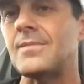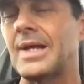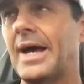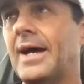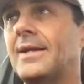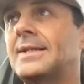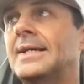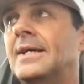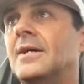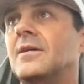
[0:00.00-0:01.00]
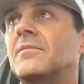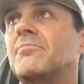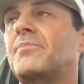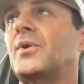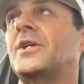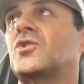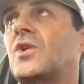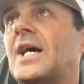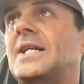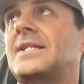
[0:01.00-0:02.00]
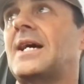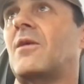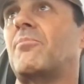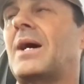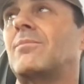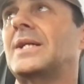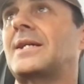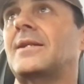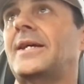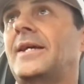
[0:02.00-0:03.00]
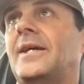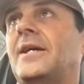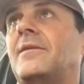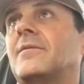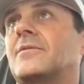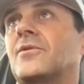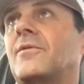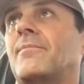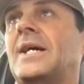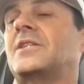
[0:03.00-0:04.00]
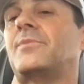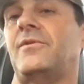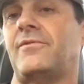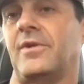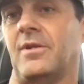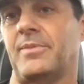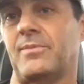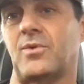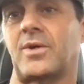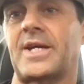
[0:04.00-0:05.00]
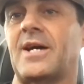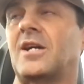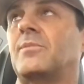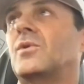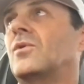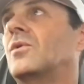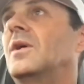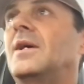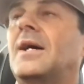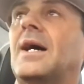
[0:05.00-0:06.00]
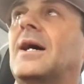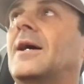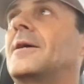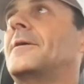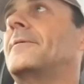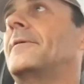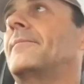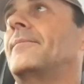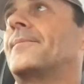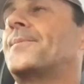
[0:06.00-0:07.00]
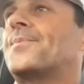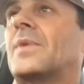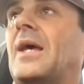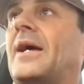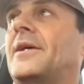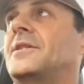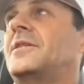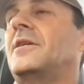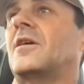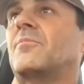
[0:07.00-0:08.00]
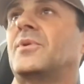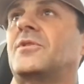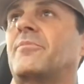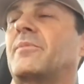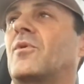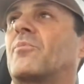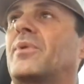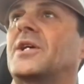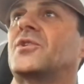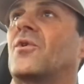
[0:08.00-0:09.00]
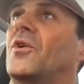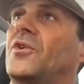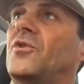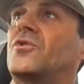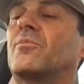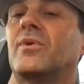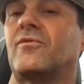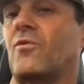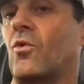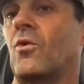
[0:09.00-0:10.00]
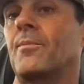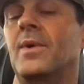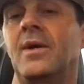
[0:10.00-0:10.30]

and putting trades out publicly, it sort of makes me feel a bit more accountable, and, you know, puts a bit more pressure on you to perform,